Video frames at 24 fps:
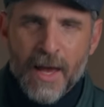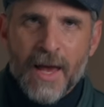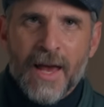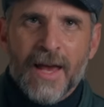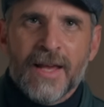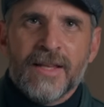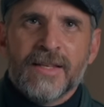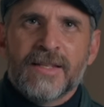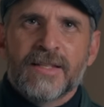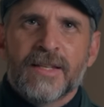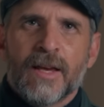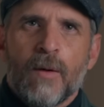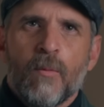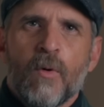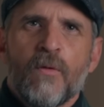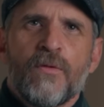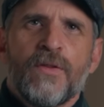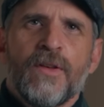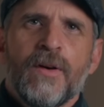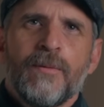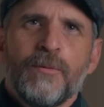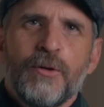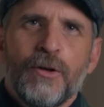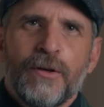and some
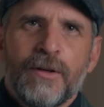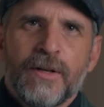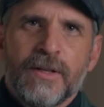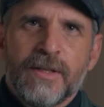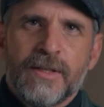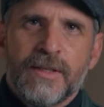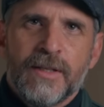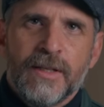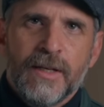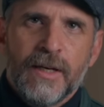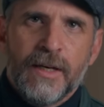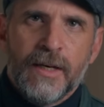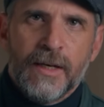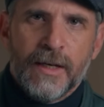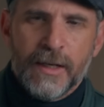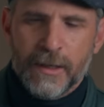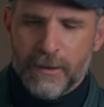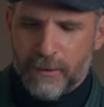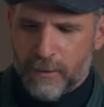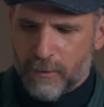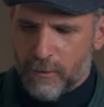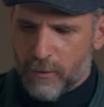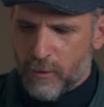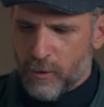of them you can see
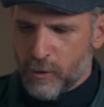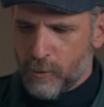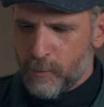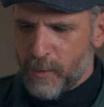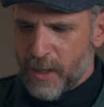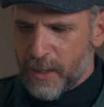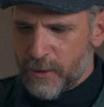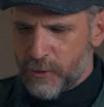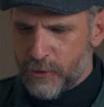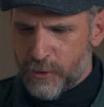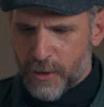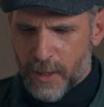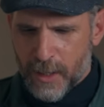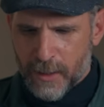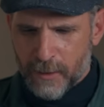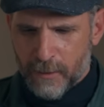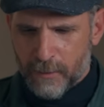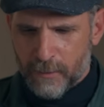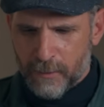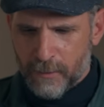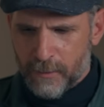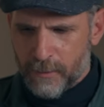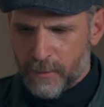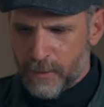here on my
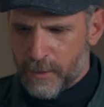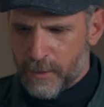channel.